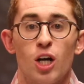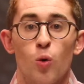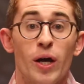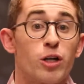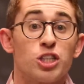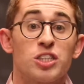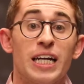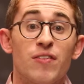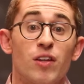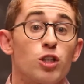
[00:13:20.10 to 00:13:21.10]
We
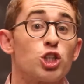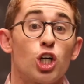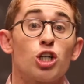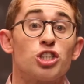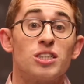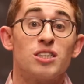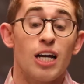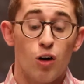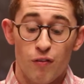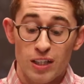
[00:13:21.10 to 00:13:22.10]
understand that the church
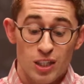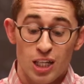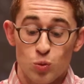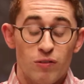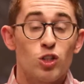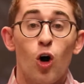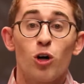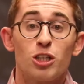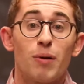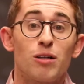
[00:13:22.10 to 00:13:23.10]
itself, as we've
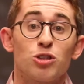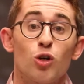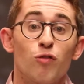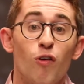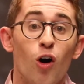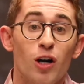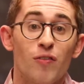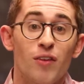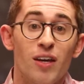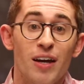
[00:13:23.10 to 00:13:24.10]
talked about so far
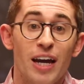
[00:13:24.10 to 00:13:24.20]
in